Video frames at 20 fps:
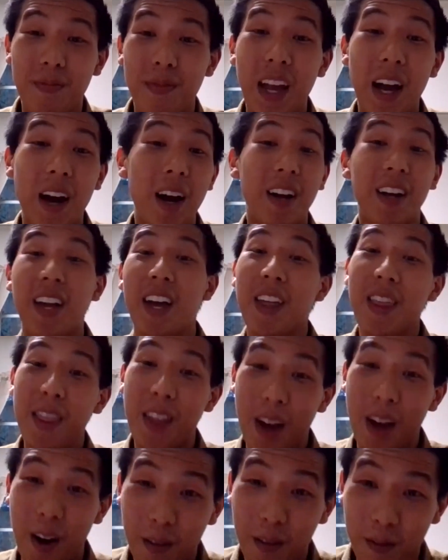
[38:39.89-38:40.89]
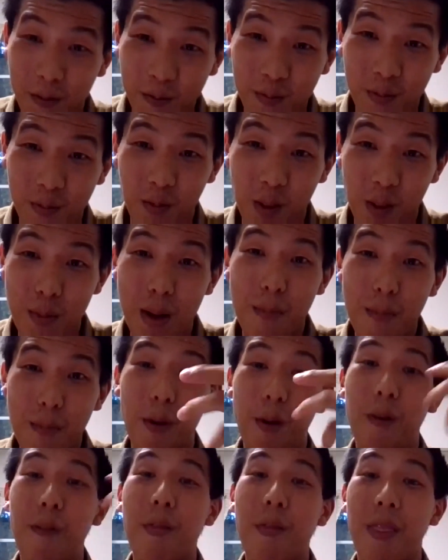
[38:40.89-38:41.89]
Now, again, though,
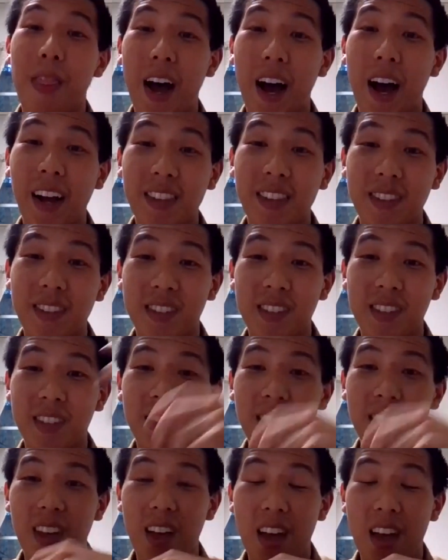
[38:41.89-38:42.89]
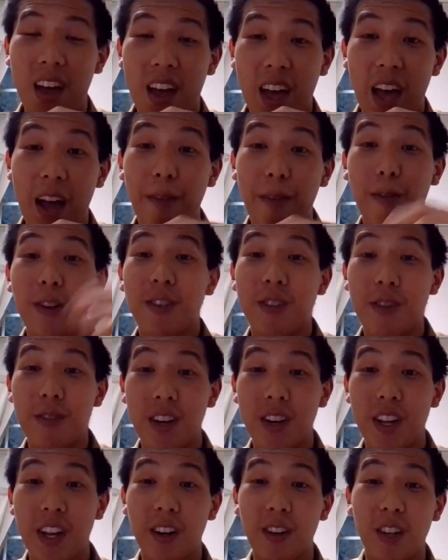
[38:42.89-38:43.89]
remember that every
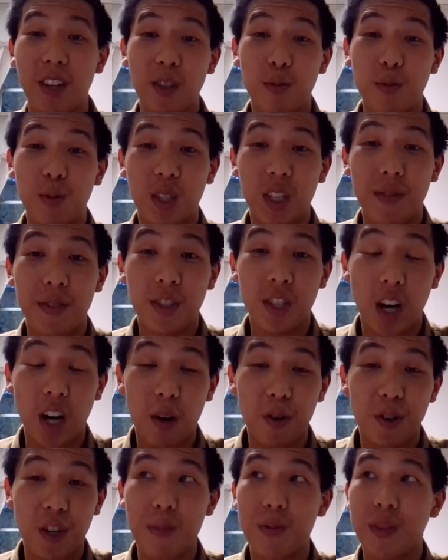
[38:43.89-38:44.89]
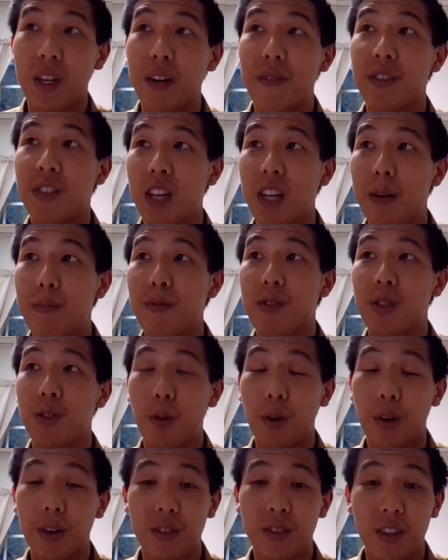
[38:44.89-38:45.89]
student here does receive scholarships of some
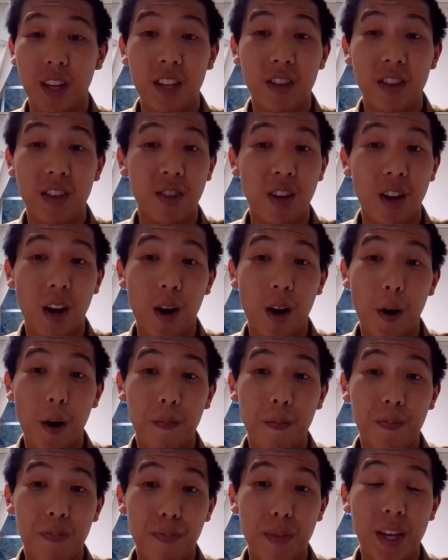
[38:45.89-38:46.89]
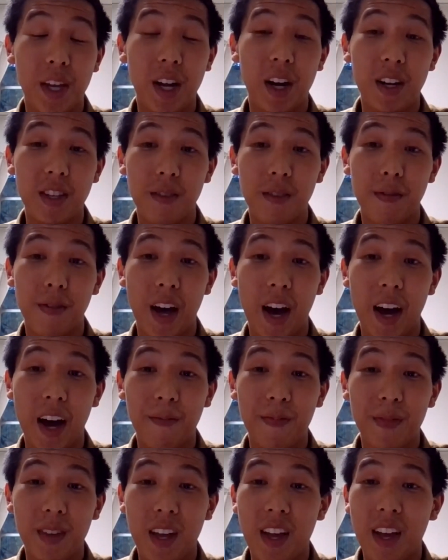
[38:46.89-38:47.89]
sort. And so because of that,